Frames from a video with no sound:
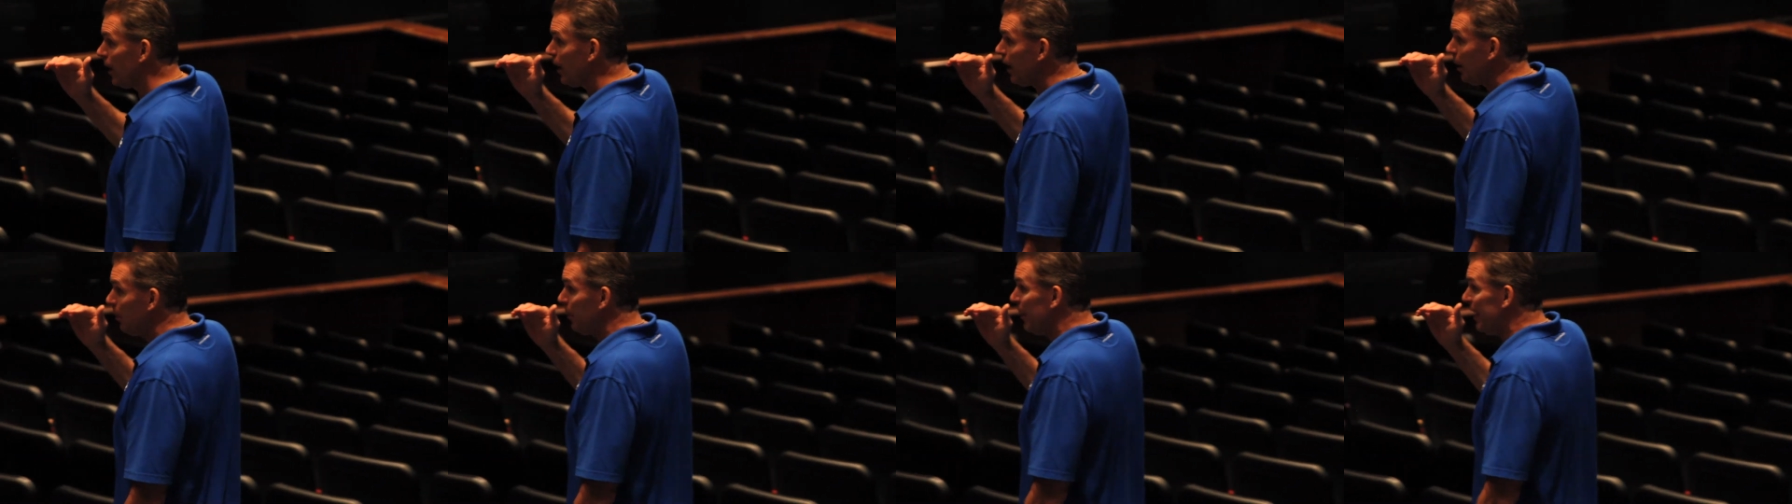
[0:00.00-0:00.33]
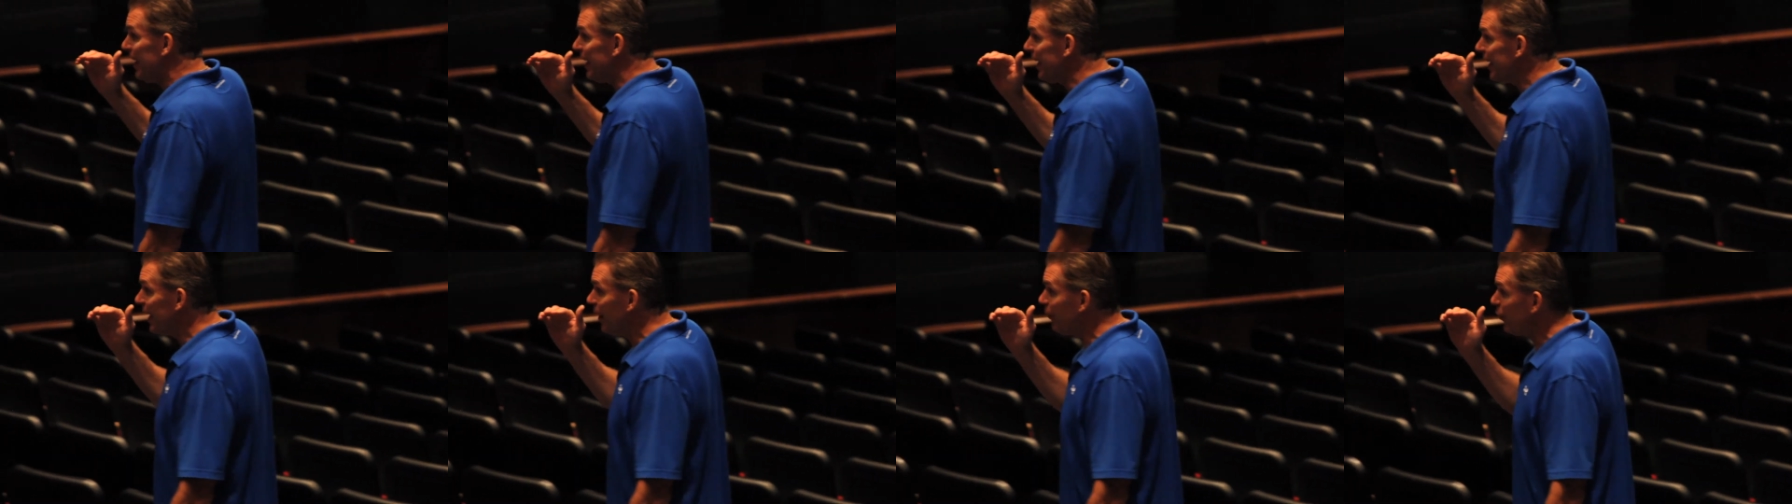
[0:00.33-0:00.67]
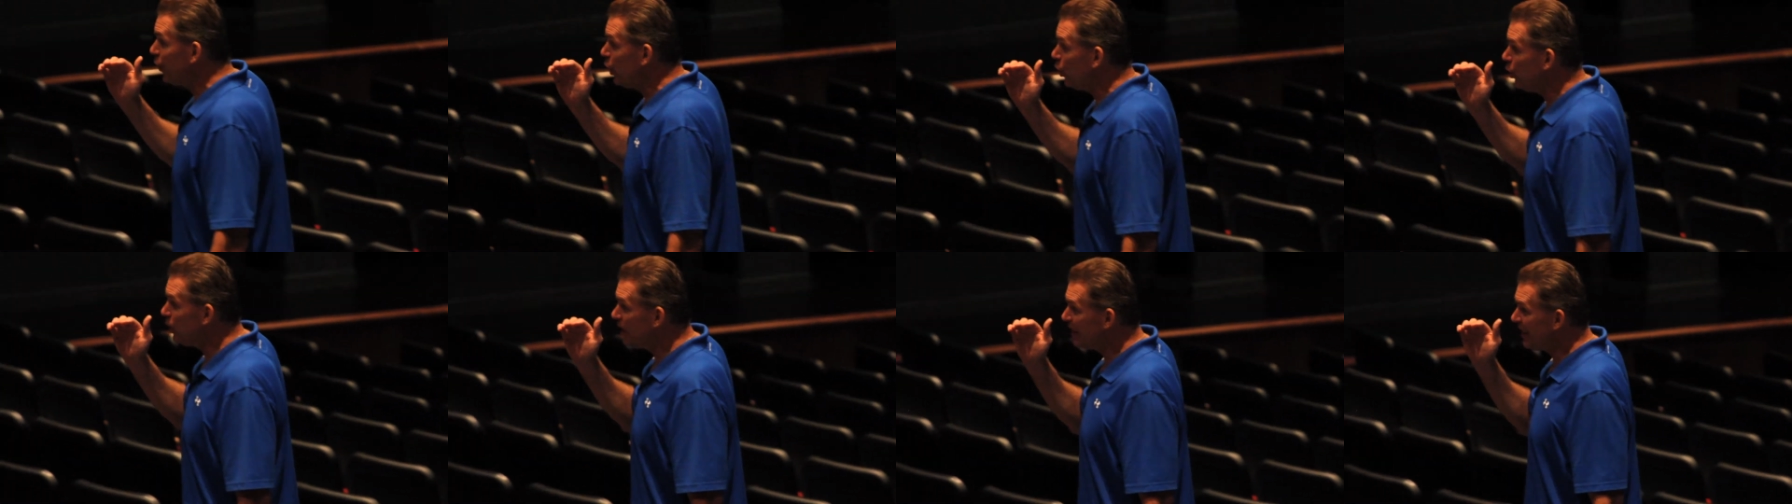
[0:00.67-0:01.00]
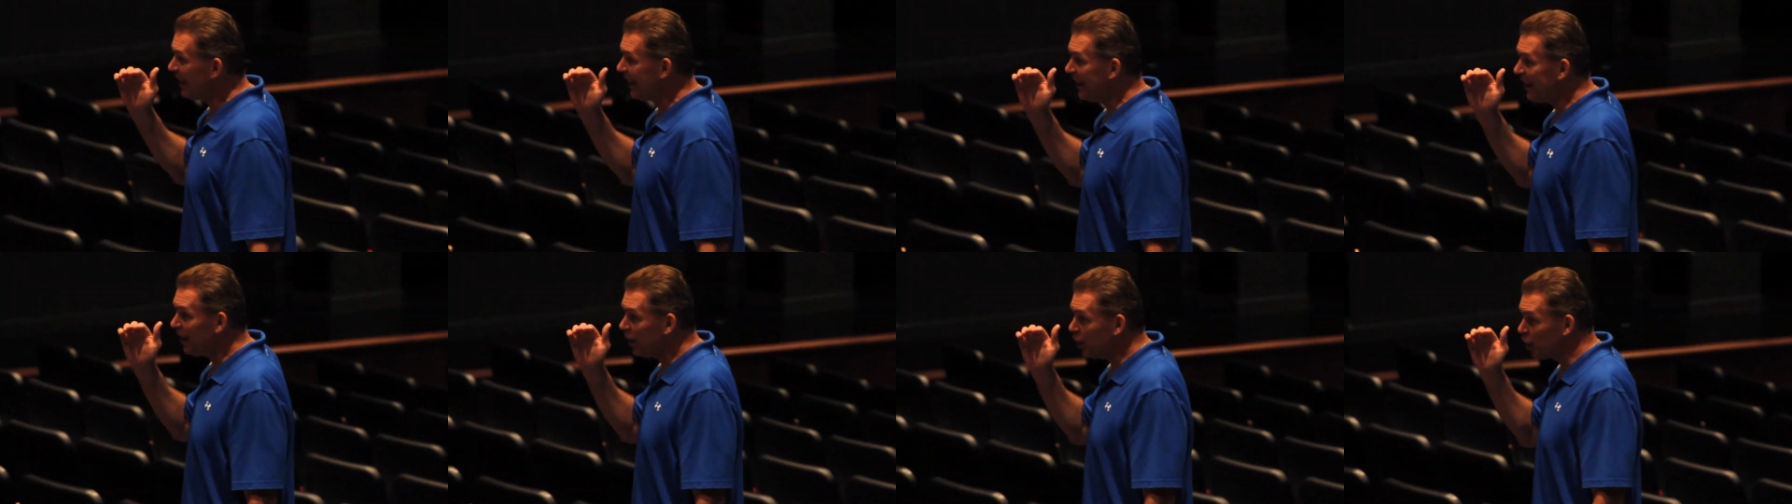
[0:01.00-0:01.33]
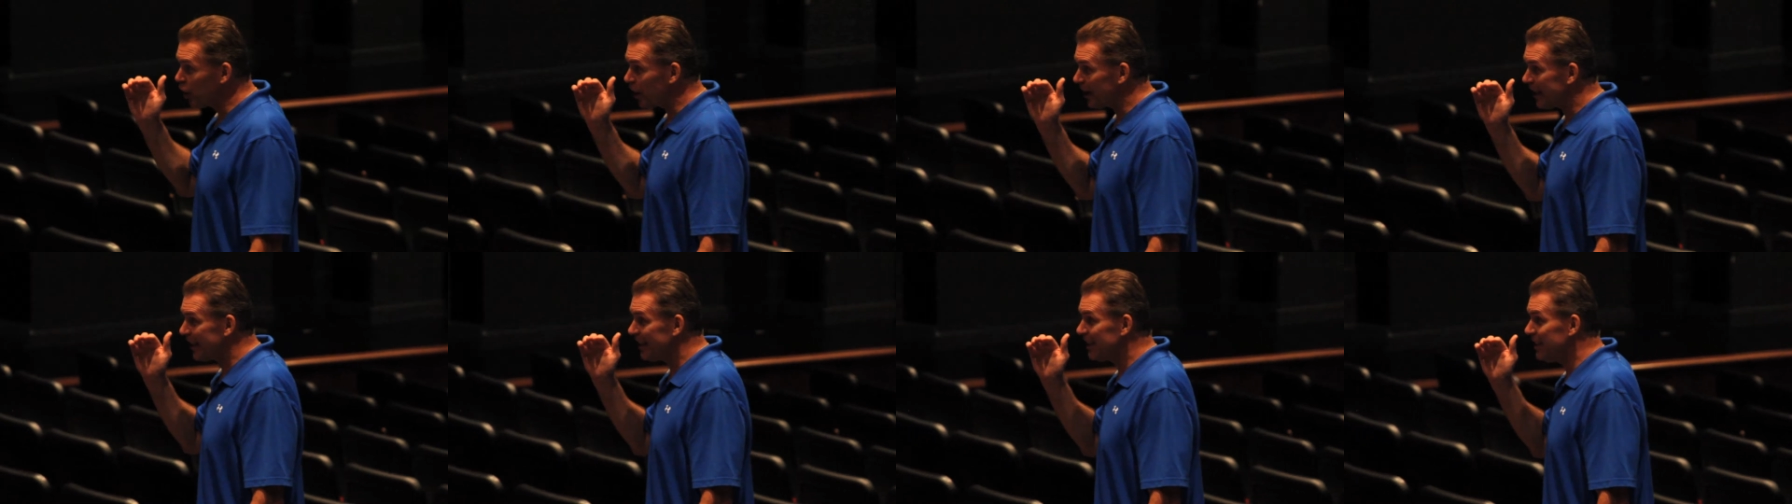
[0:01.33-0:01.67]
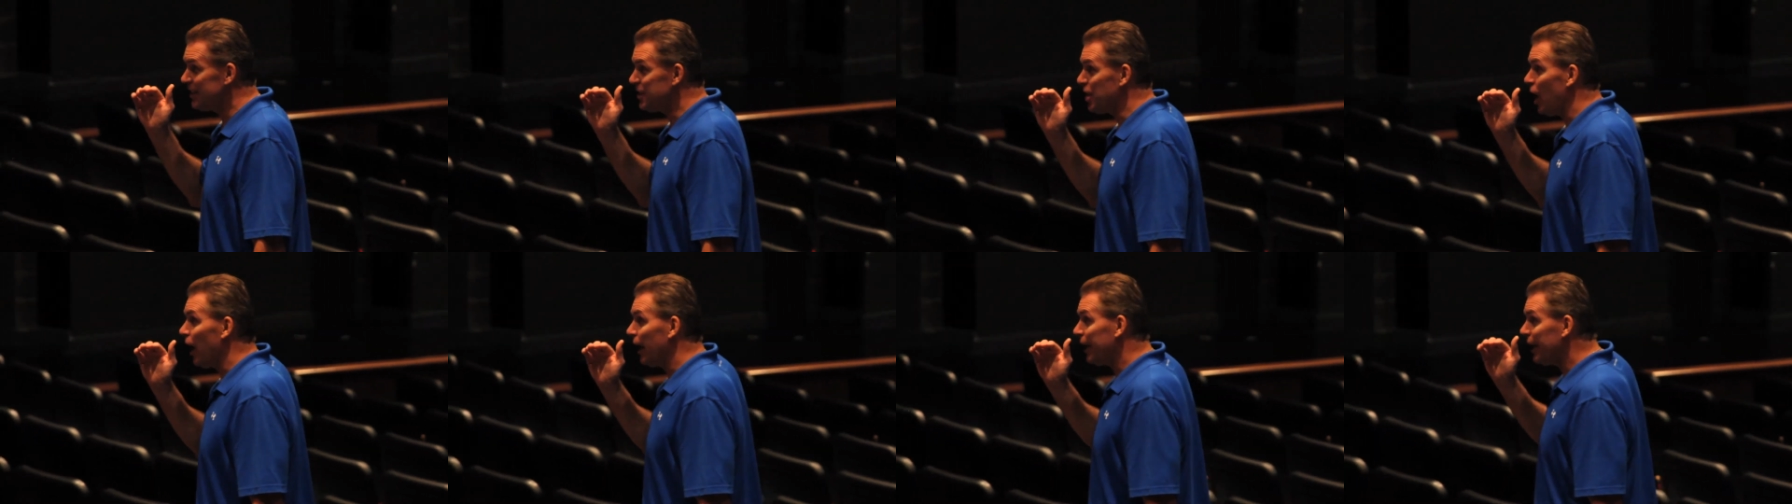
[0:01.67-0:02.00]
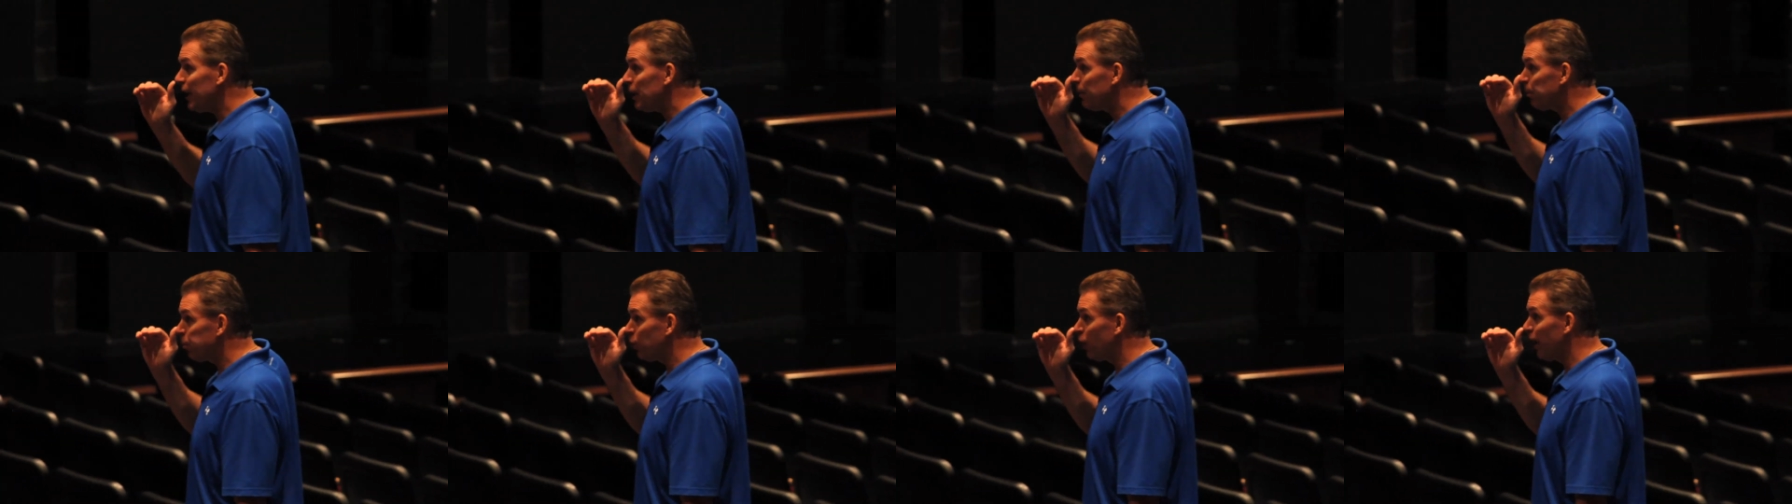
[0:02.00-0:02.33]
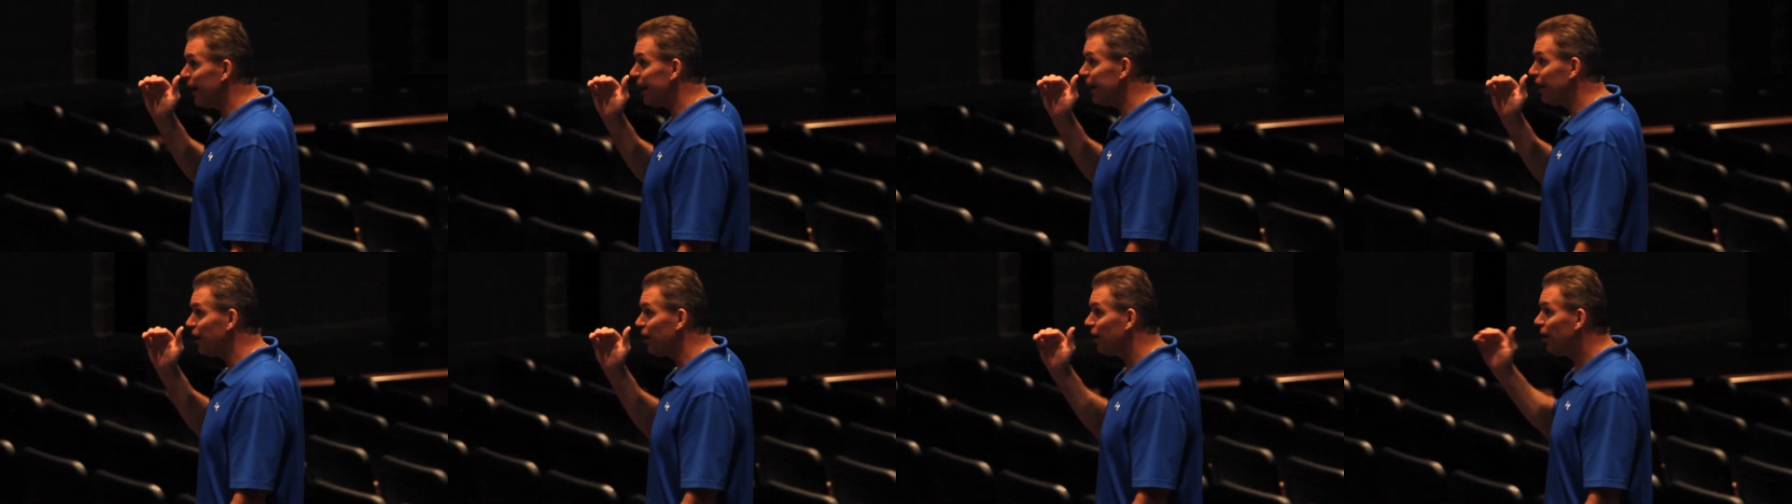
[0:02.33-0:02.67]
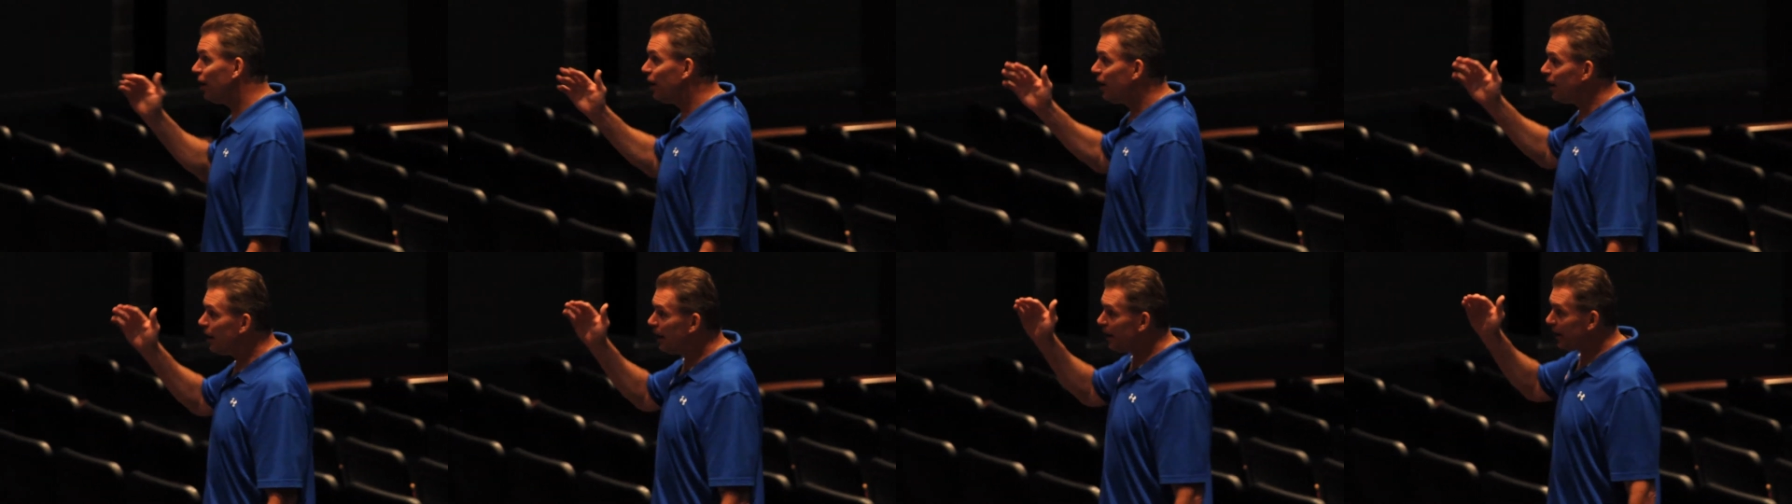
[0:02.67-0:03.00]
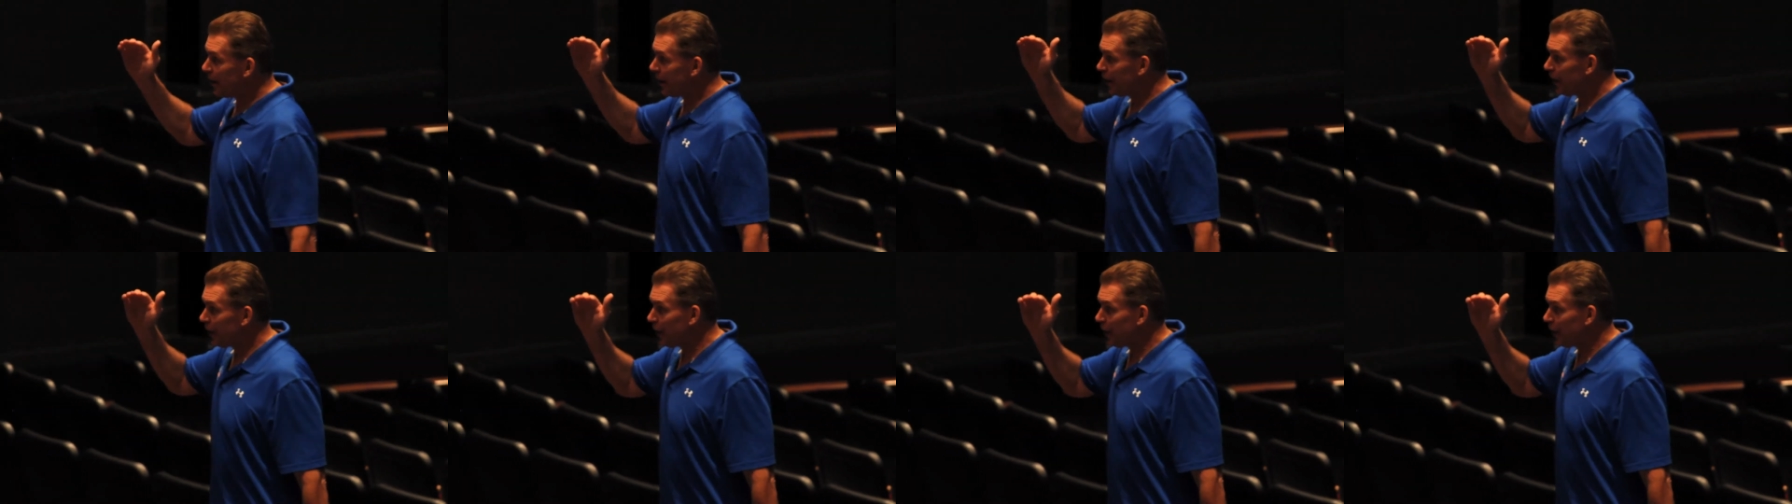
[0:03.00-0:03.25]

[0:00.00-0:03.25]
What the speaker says: Meaning if you think you're a Kentucky player,